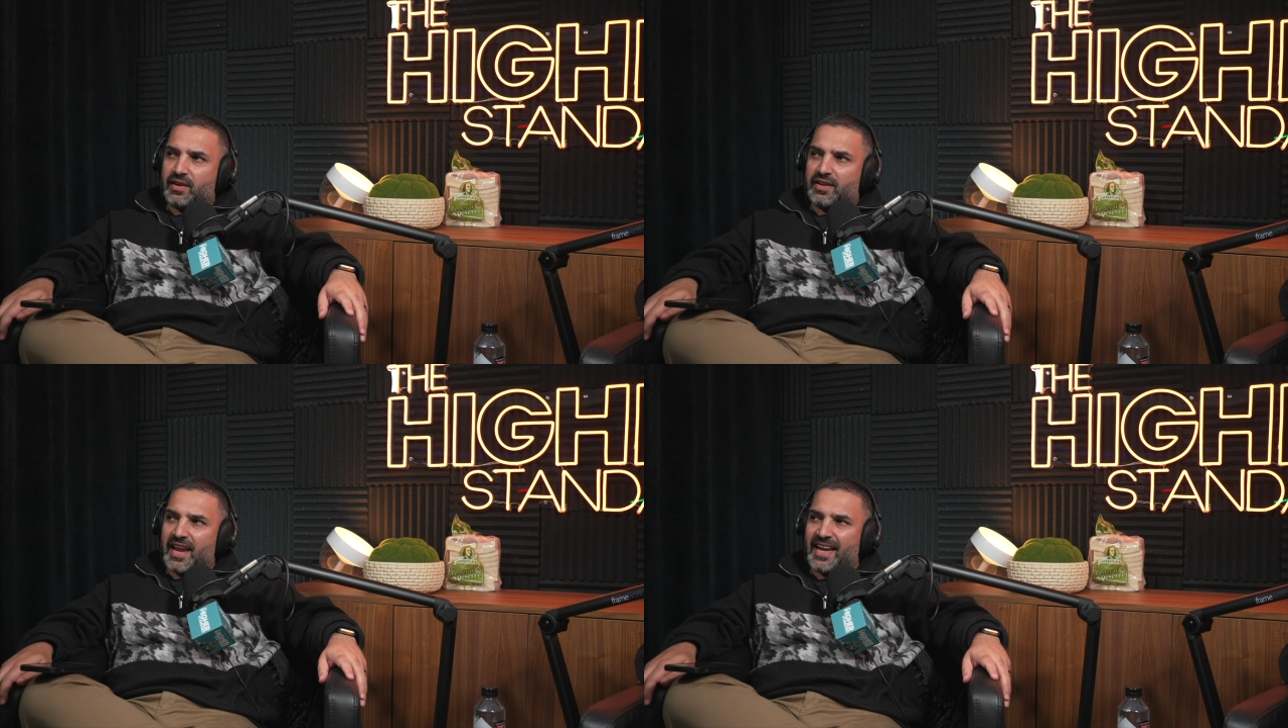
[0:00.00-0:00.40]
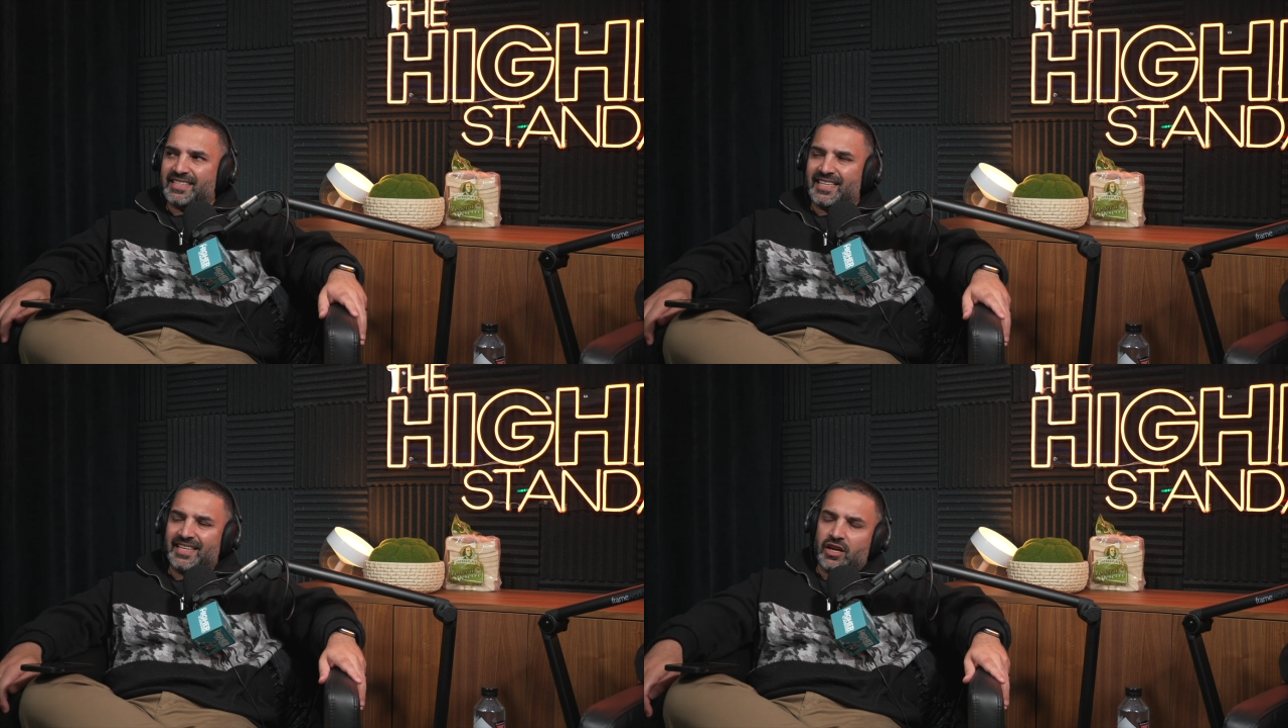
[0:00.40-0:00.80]

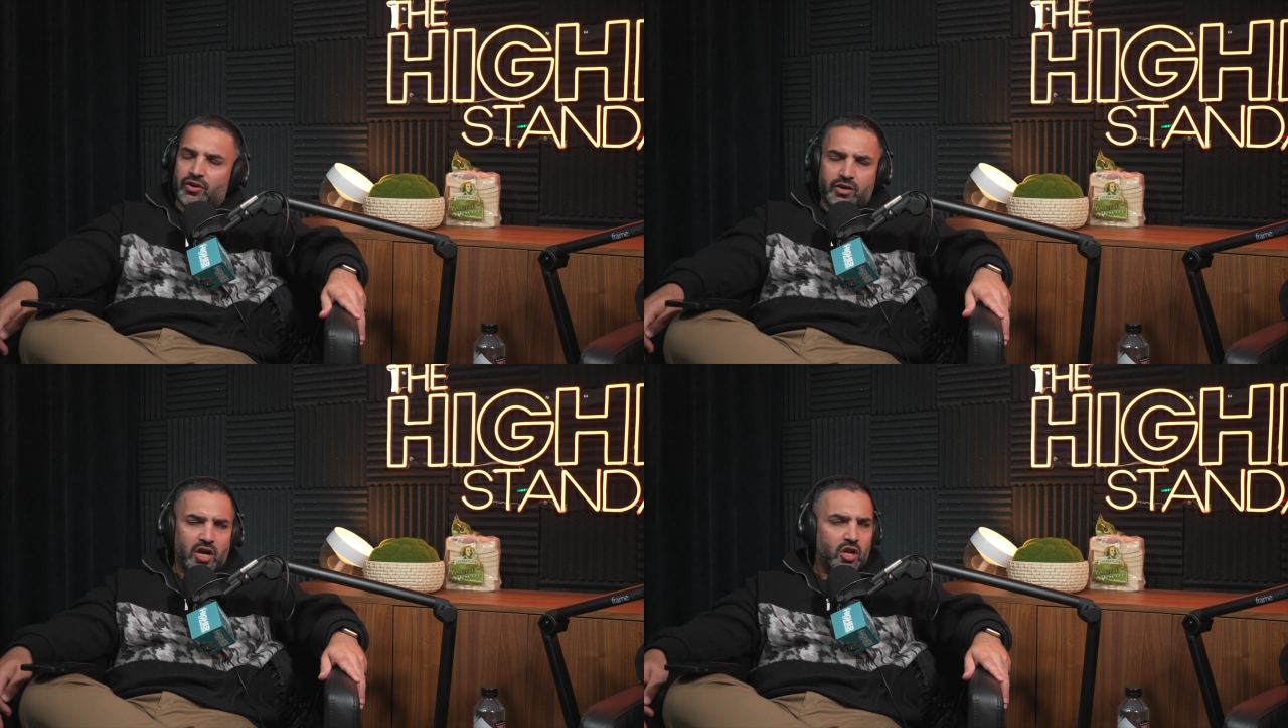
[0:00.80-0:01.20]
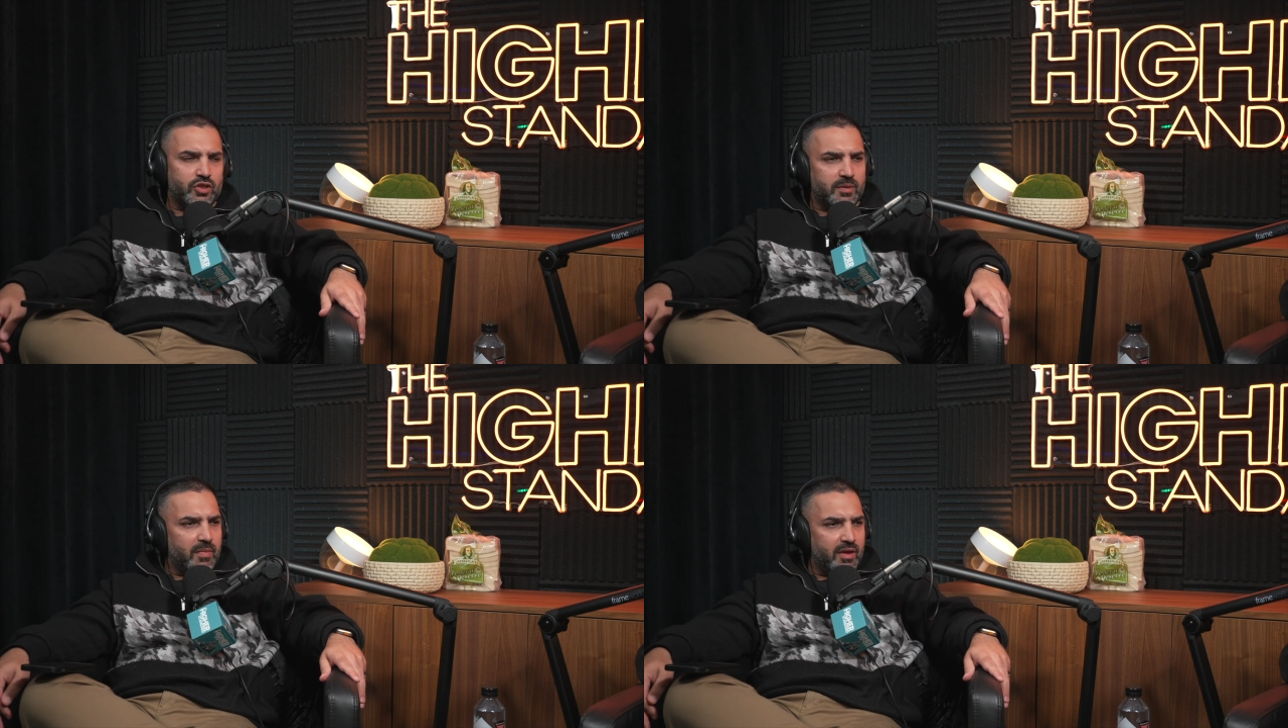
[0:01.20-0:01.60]

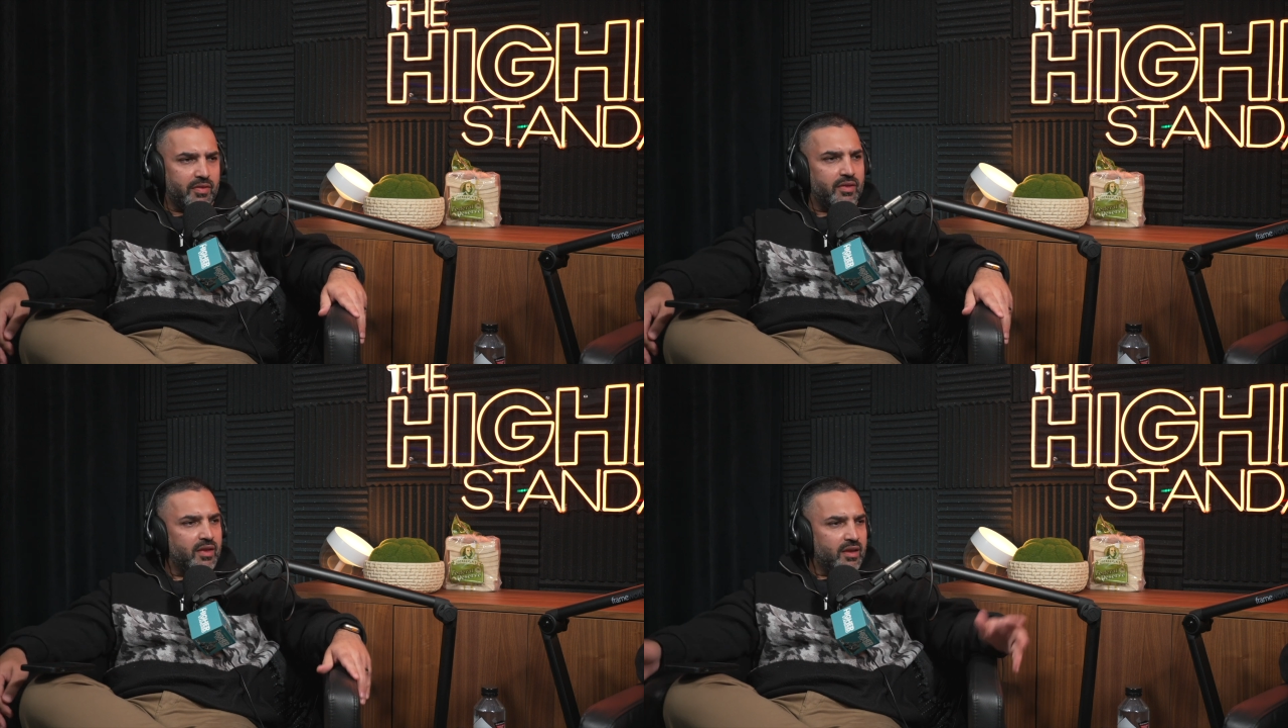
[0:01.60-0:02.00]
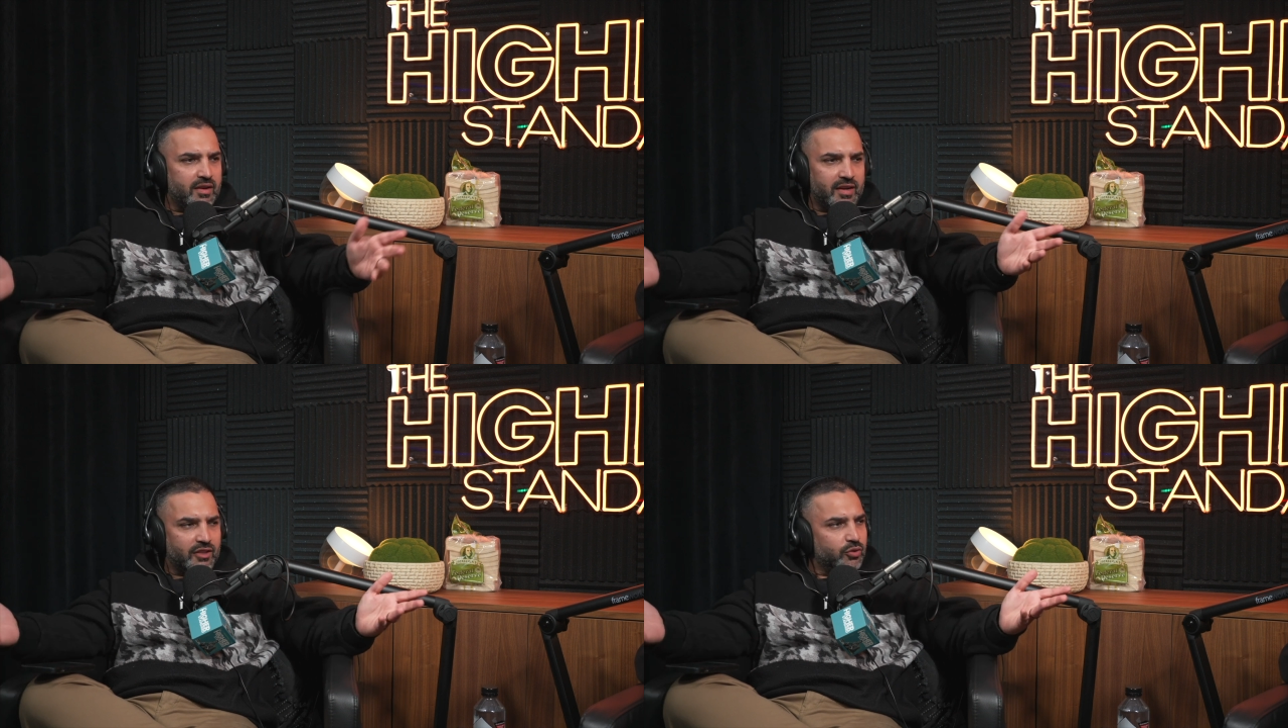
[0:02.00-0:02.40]
$1,900 a month
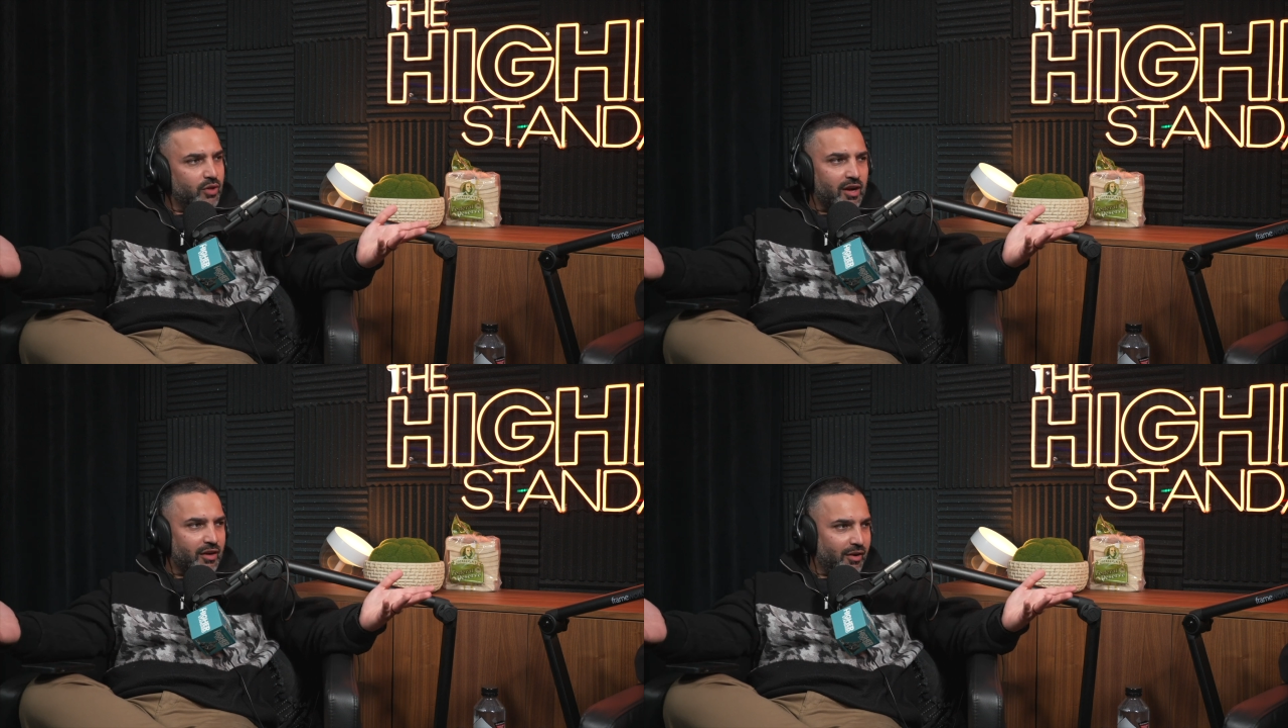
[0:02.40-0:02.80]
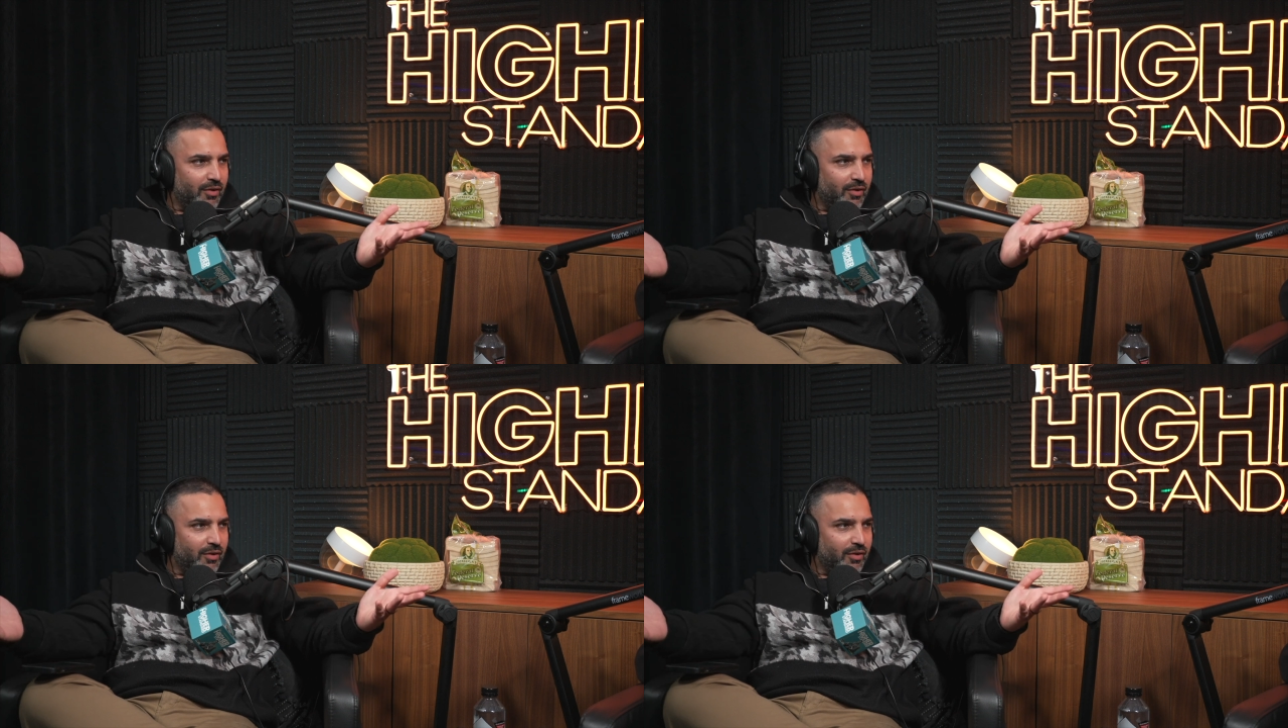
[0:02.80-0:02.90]
not too long ago.